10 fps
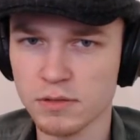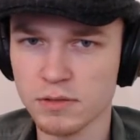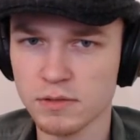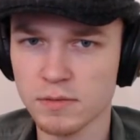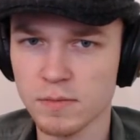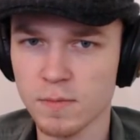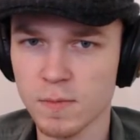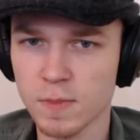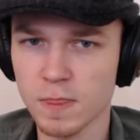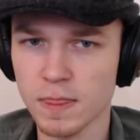
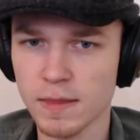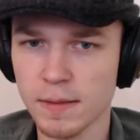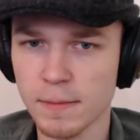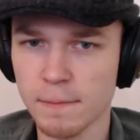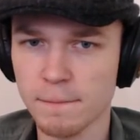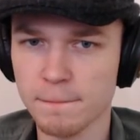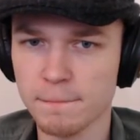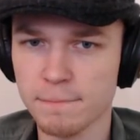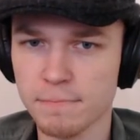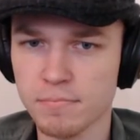(no one is talking)